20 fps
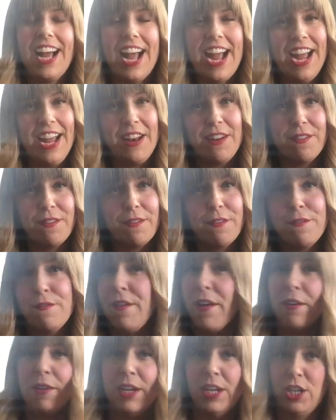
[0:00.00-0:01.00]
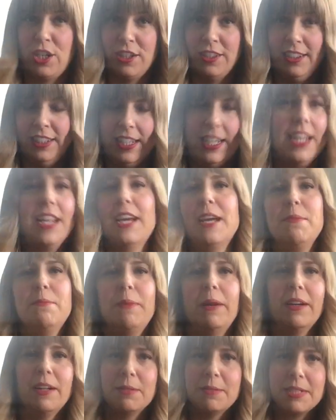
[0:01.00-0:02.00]
and very girly. And
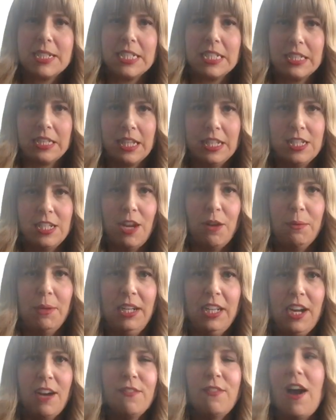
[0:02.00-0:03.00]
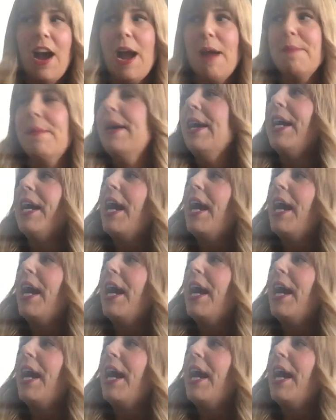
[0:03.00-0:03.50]
Barry was like, that's not really our vibe.